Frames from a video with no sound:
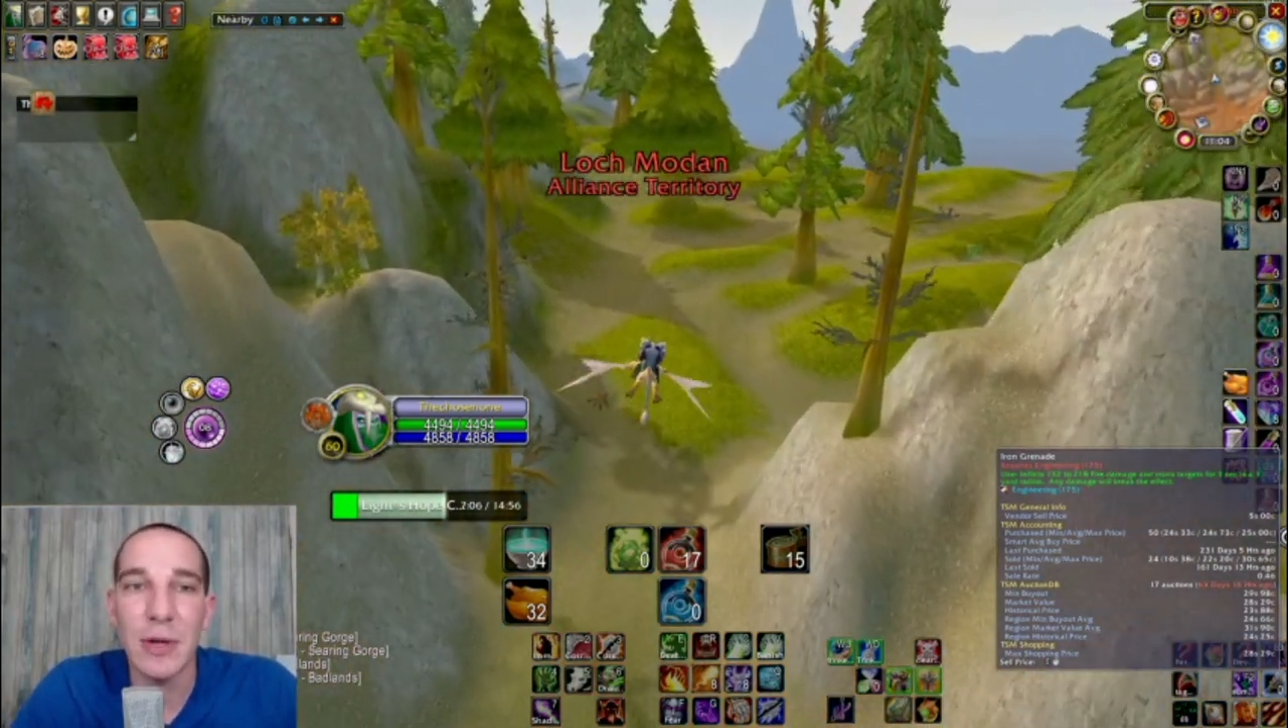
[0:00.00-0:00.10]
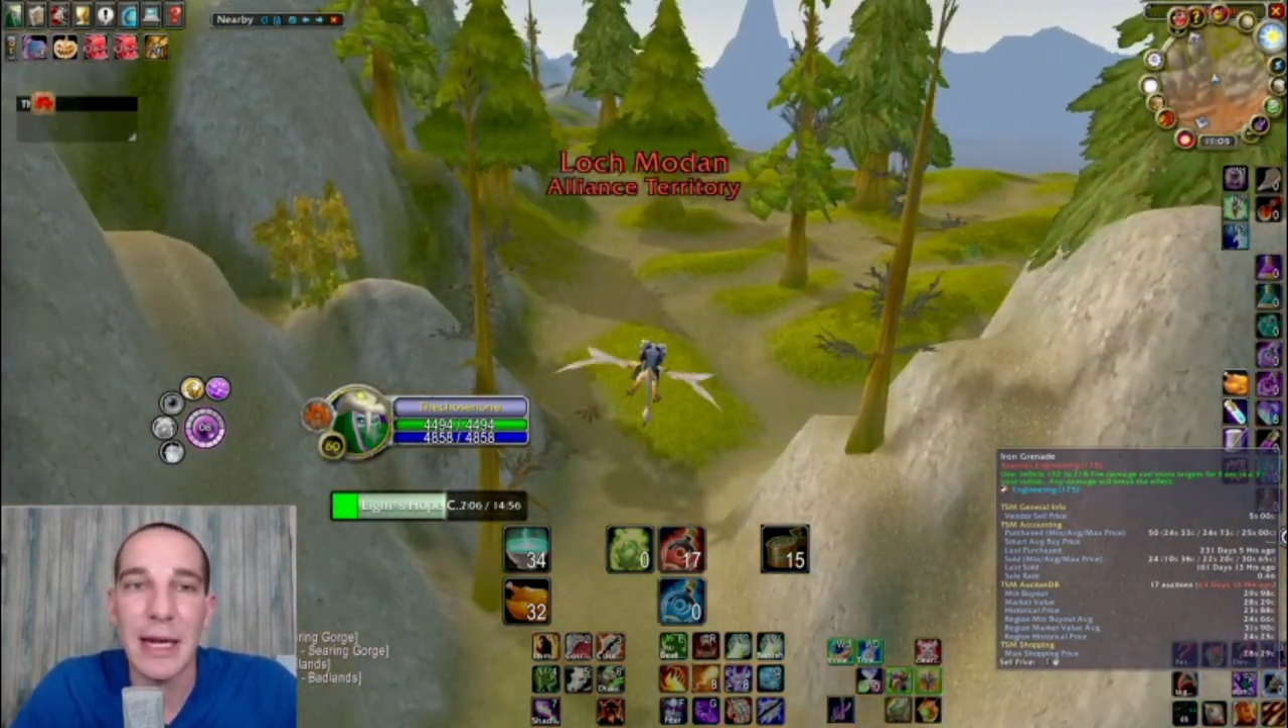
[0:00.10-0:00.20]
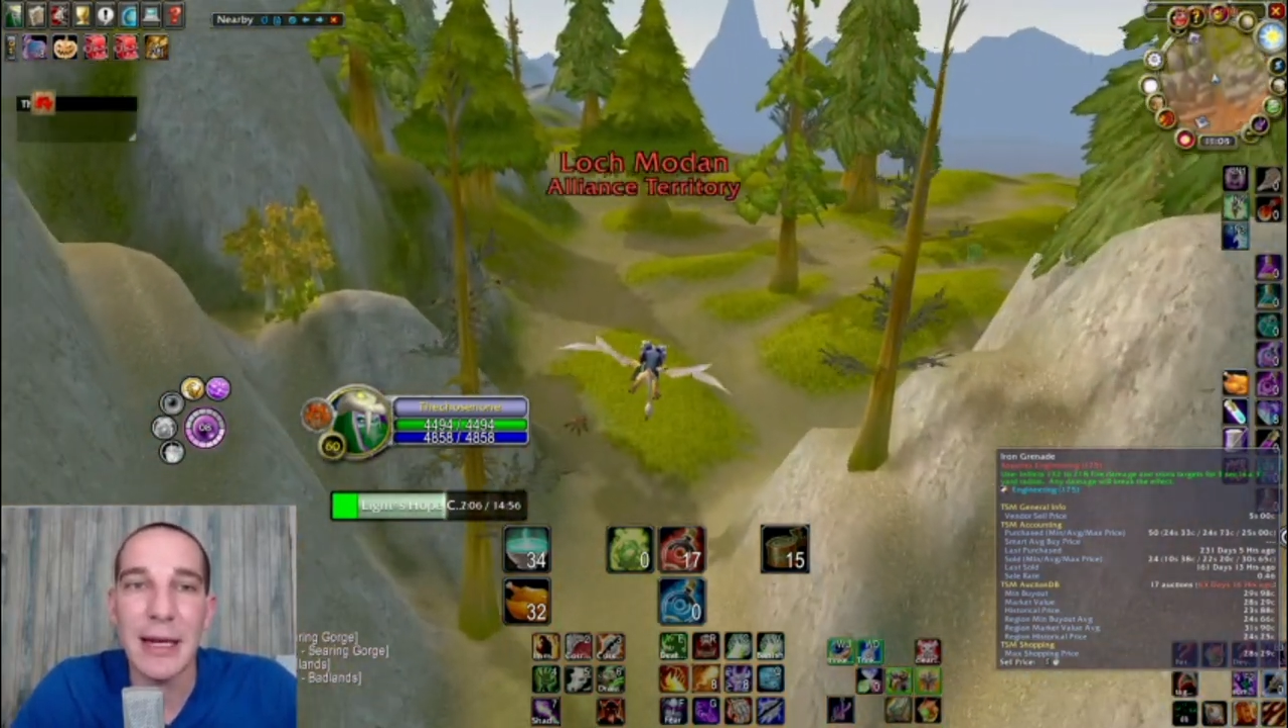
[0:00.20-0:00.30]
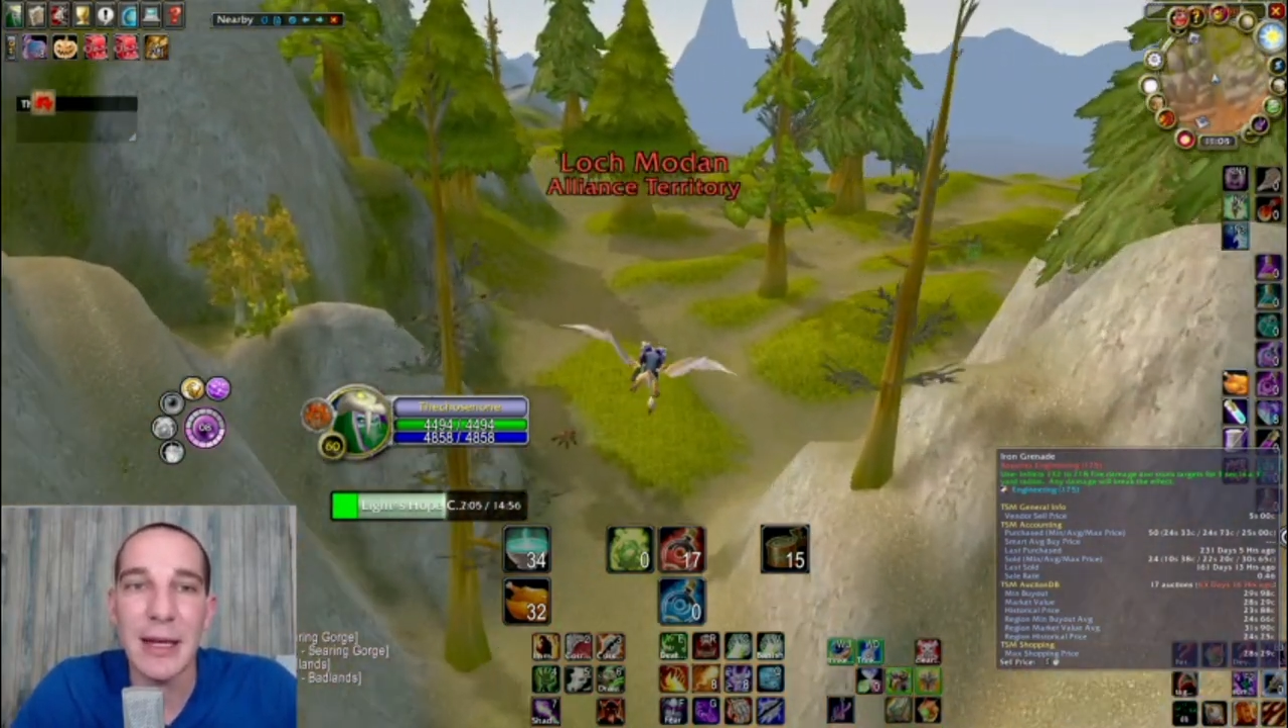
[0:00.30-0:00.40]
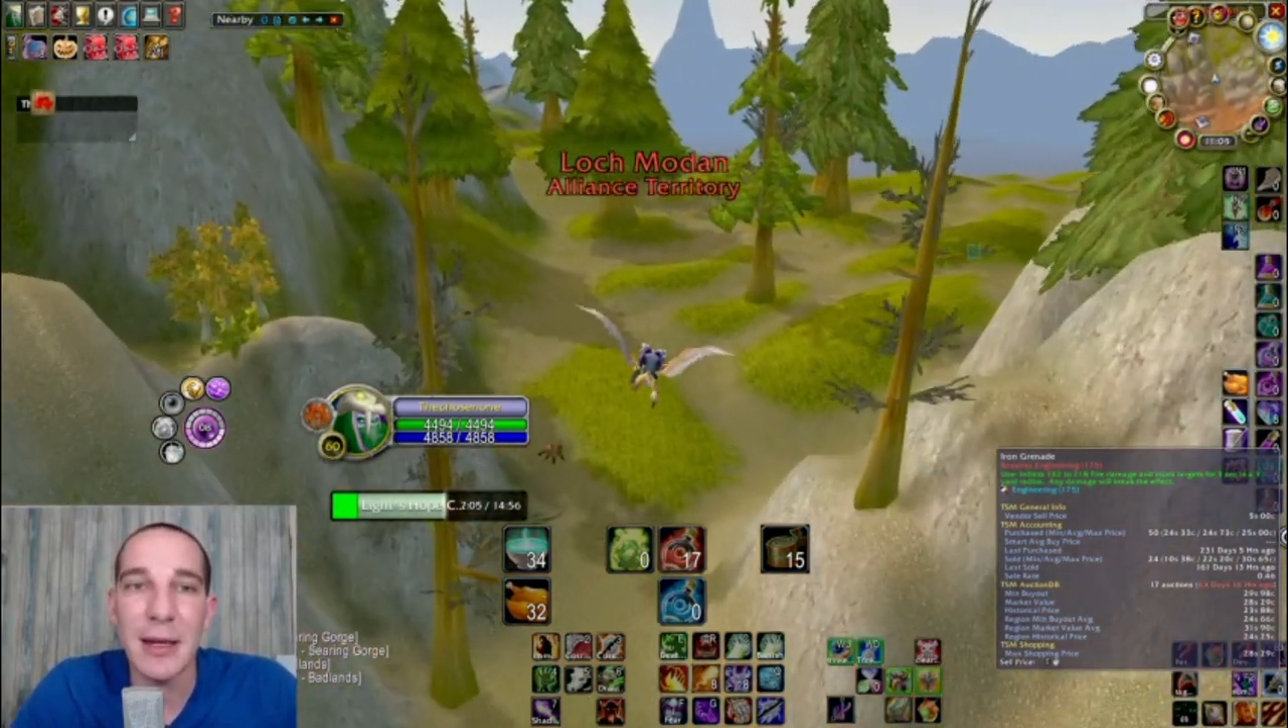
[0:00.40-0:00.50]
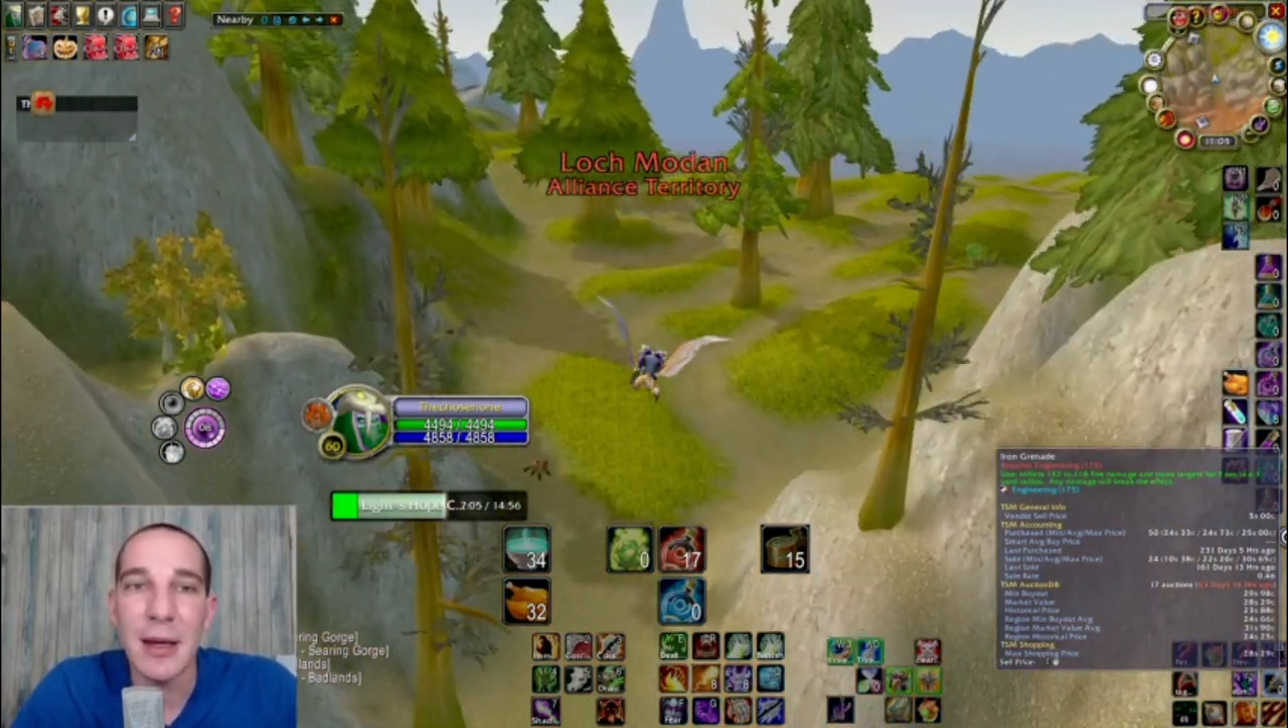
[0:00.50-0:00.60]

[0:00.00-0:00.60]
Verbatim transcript: needed